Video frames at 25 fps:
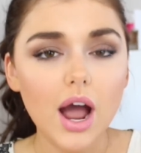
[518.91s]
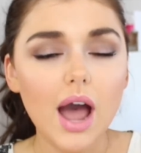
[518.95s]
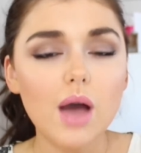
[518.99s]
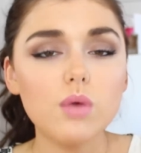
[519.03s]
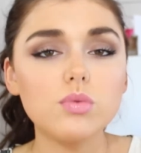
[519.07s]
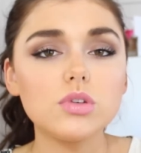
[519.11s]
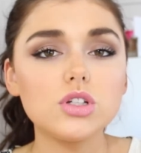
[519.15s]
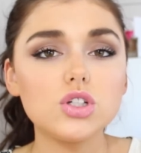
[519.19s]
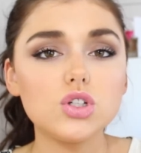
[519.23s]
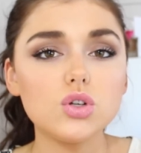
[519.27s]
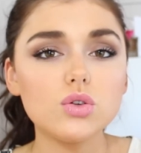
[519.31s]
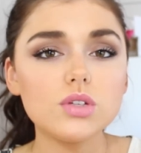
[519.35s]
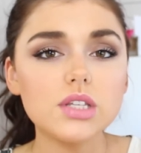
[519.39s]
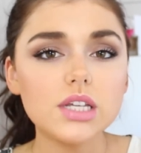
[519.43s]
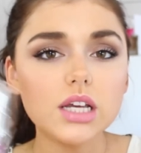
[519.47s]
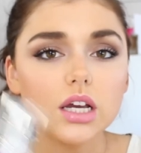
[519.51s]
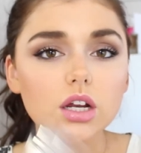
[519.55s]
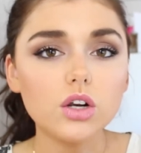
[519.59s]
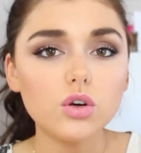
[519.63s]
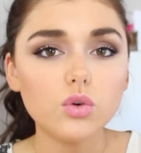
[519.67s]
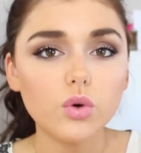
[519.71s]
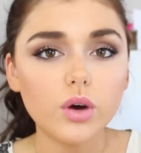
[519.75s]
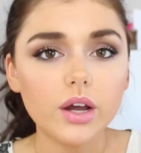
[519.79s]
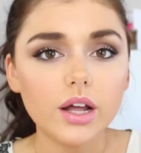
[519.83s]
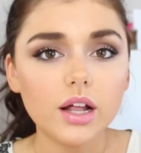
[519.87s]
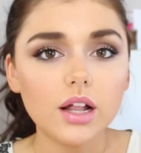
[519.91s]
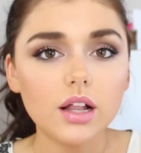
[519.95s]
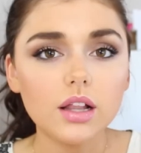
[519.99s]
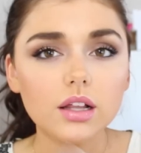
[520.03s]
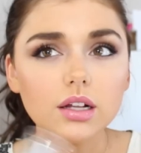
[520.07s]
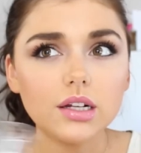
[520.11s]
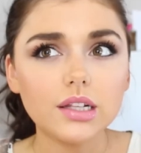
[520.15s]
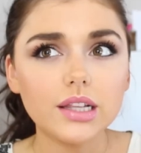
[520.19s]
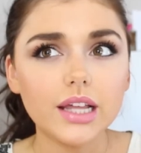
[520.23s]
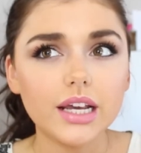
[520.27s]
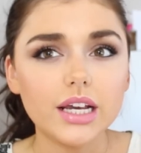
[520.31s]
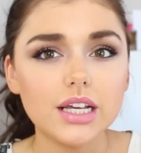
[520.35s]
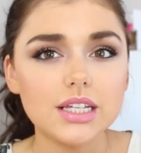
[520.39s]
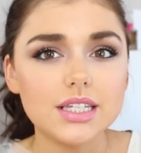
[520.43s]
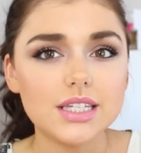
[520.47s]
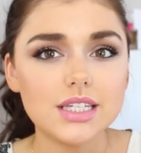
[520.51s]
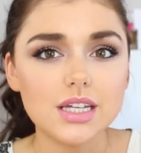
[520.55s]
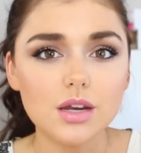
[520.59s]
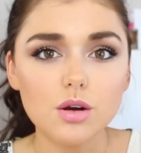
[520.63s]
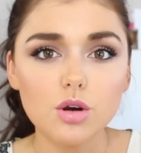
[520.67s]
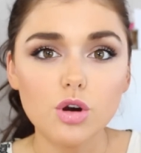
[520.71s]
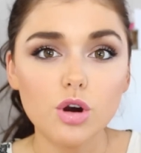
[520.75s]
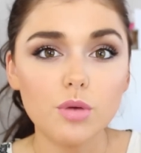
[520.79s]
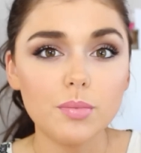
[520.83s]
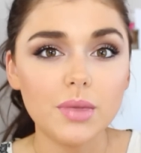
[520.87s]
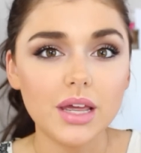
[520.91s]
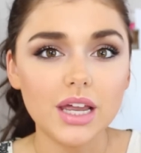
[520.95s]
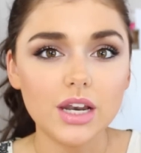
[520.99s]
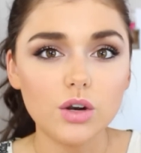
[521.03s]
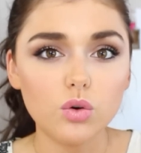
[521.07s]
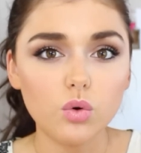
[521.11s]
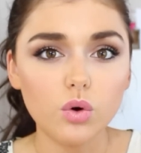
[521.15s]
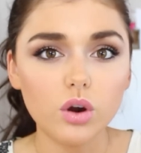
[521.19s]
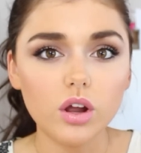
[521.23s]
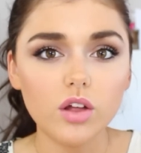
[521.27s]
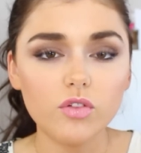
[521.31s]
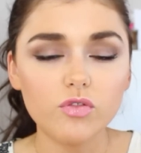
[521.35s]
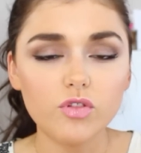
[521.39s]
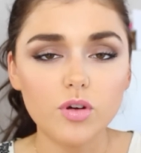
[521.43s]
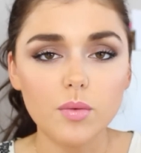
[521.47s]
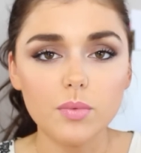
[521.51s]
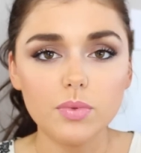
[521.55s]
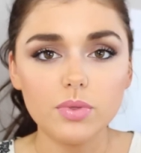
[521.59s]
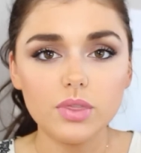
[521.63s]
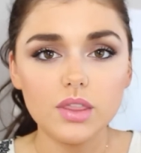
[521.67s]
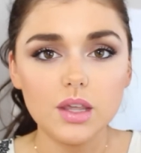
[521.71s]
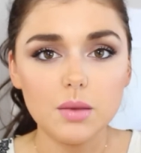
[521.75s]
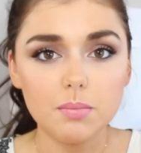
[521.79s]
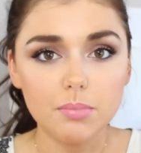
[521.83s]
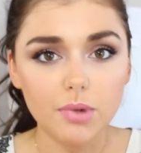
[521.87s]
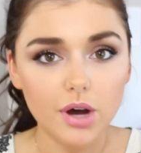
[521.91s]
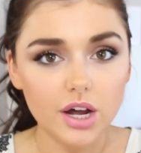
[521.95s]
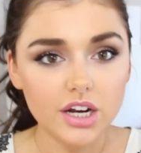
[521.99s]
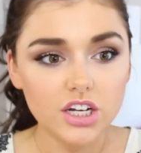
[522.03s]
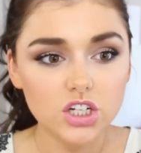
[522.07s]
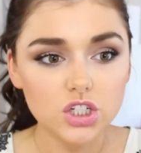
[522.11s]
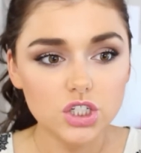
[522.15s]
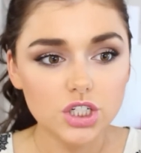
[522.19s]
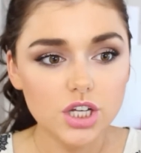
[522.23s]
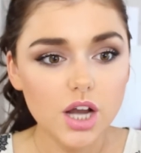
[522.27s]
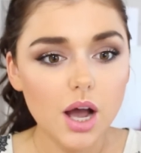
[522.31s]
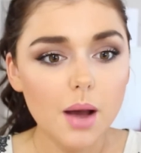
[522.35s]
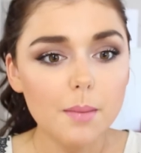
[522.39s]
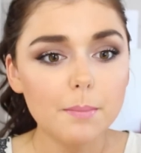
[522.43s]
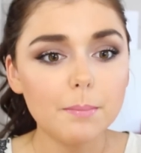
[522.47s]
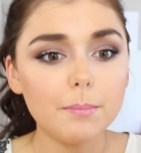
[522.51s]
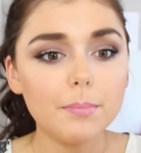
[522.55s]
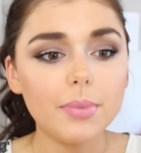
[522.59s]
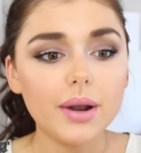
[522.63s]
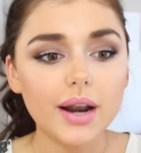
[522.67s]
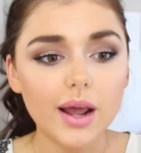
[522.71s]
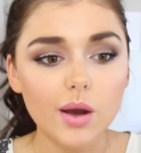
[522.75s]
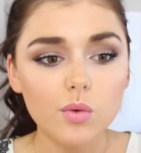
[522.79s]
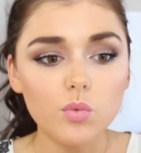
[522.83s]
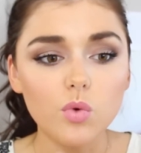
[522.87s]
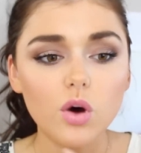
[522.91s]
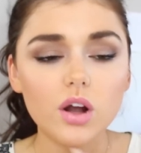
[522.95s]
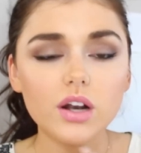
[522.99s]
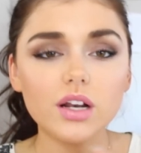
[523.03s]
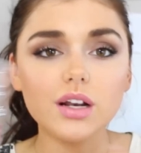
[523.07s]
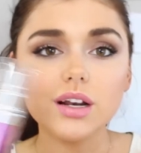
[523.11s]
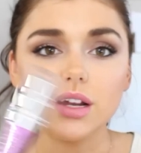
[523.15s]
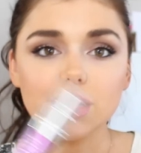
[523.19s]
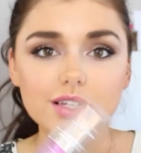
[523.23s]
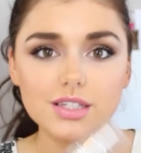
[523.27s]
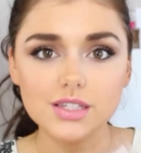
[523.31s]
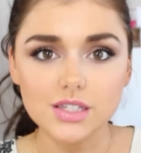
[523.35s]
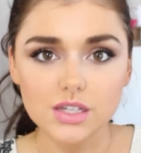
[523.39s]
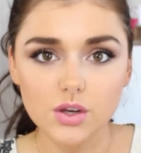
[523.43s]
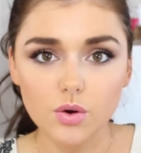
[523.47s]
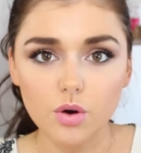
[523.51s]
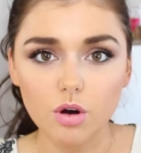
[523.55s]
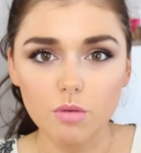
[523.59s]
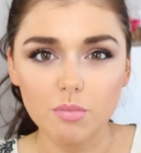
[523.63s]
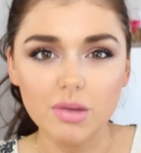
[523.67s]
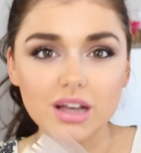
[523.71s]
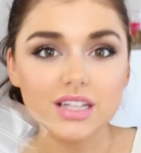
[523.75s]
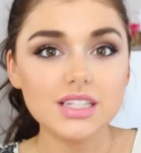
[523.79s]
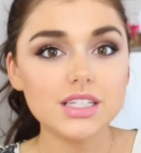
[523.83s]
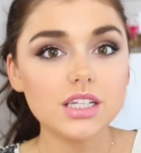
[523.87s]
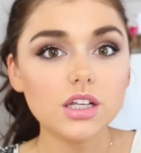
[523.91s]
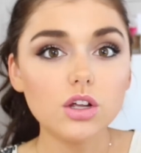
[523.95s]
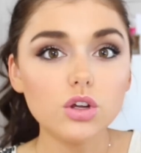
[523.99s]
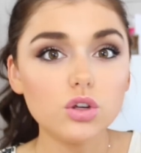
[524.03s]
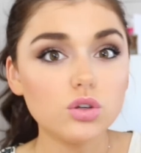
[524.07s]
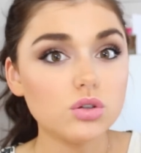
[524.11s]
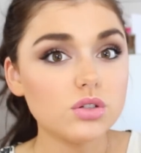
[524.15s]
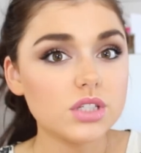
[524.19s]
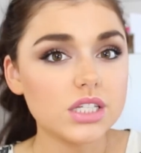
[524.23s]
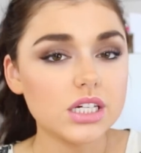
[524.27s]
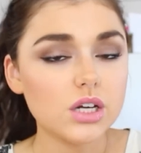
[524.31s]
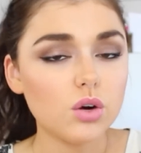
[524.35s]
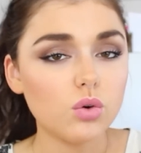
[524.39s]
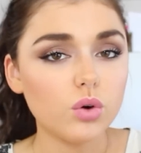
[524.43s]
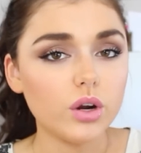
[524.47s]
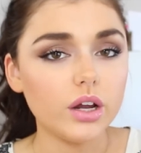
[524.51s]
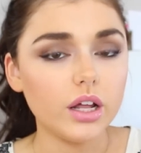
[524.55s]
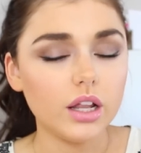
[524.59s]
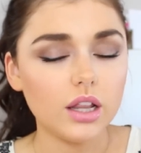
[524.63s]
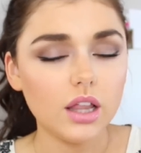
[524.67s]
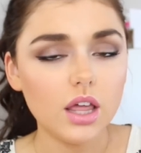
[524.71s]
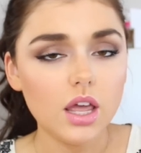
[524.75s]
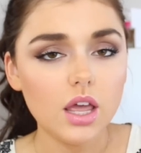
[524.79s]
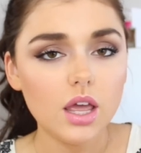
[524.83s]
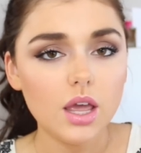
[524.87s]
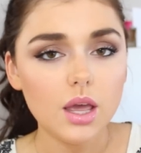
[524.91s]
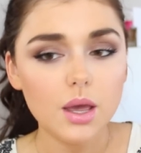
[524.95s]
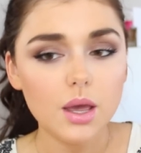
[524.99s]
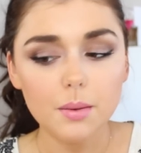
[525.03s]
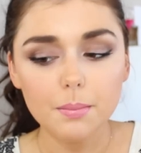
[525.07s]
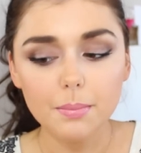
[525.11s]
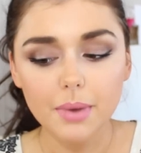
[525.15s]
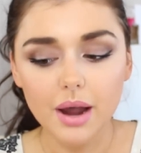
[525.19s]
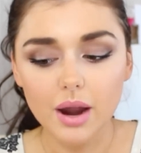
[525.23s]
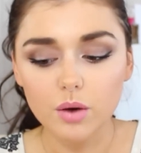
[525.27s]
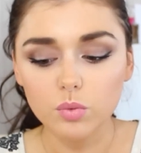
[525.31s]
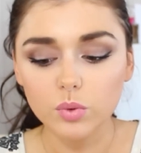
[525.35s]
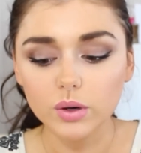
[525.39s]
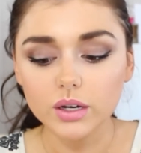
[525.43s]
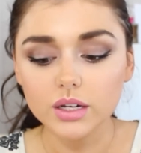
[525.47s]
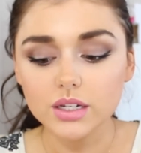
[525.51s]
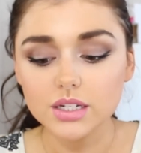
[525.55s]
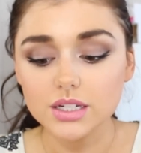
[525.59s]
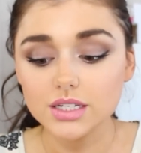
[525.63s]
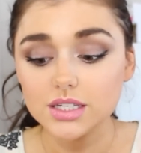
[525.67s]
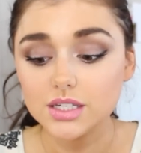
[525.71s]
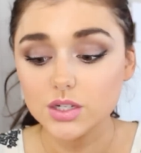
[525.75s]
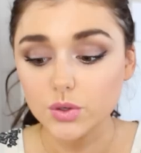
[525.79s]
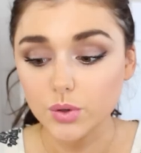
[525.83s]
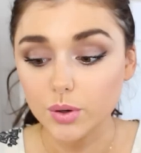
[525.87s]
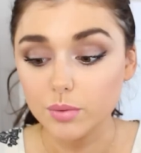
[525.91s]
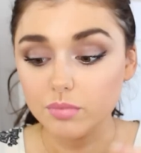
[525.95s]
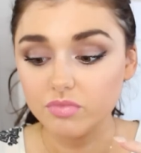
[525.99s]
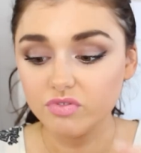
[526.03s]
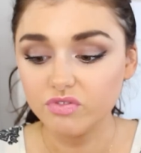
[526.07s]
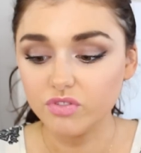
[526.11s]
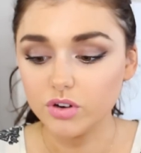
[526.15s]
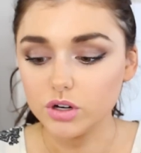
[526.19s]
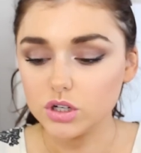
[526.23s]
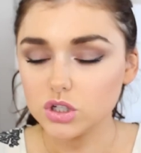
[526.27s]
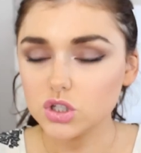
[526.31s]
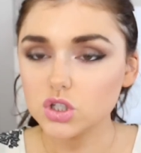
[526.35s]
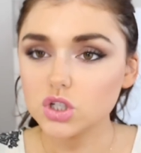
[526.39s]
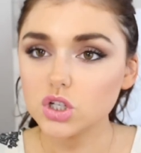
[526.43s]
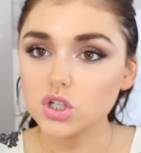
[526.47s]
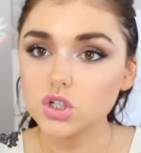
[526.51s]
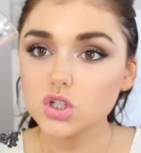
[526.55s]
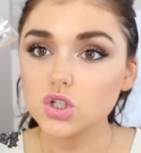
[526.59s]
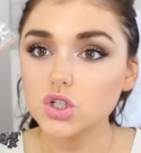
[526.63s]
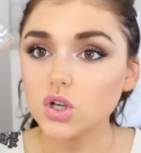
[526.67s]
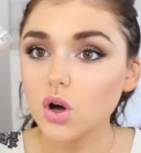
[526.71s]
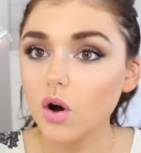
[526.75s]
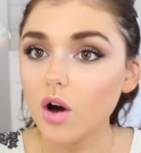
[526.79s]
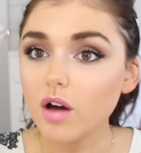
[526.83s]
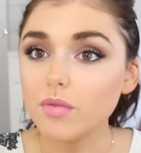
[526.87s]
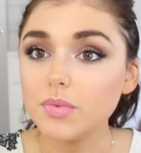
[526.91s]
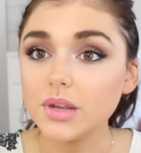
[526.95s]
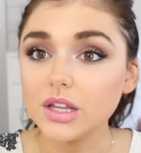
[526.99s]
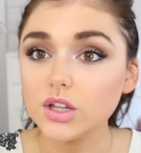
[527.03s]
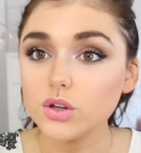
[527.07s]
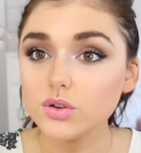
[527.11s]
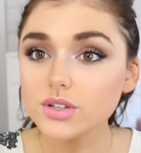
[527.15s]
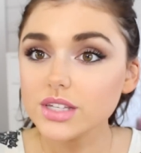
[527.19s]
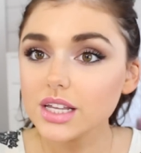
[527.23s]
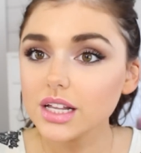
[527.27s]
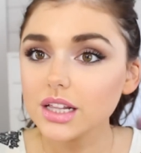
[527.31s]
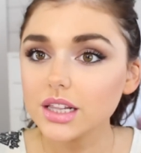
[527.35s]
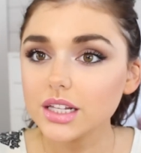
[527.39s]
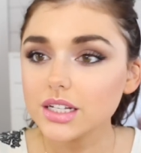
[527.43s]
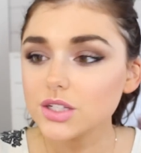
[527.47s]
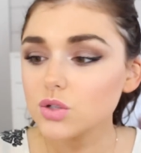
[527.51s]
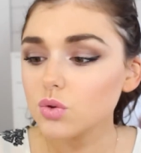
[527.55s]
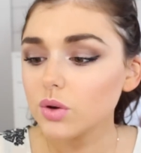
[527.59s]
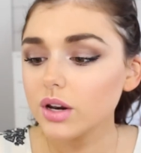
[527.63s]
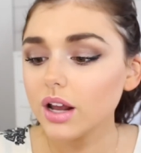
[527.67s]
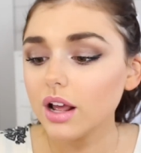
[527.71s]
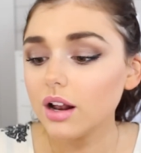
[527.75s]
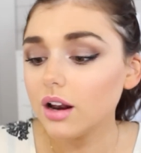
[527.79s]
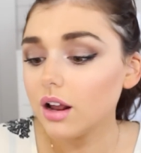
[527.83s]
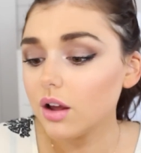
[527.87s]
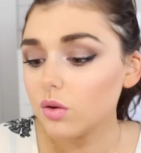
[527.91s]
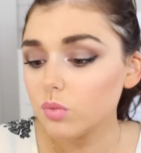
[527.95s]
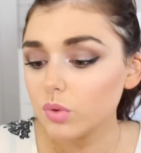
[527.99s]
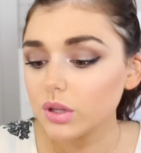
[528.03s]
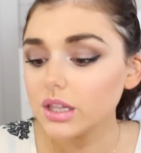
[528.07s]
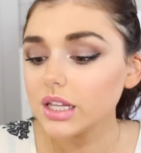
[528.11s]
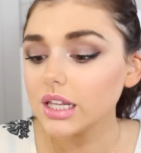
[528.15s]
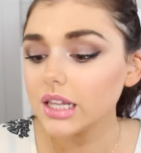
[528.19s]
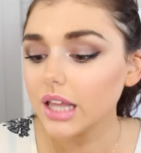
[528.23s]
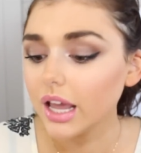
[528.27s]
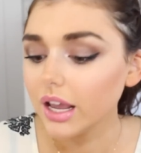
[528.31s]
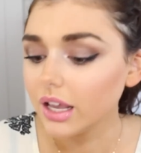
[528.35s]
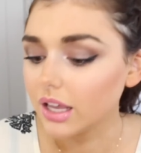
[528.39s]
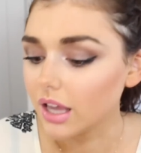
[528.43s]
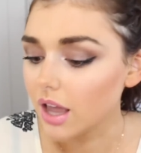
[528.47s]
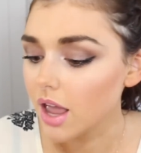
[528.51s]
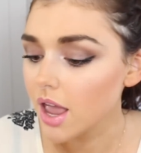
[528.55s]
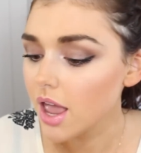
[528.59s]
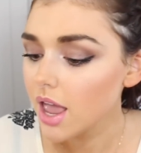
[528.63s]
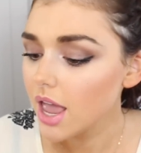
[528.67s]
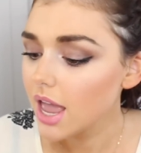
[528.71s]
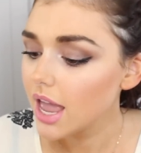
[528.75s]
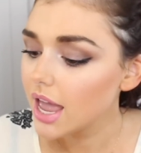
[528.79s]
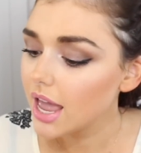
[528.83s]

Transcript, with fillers: I was using an oil, like a serum, an oil from the Body Shop, but I wanted a serum. I still use the oil, but I wanted a serum first. So I've been using this one and I really like it.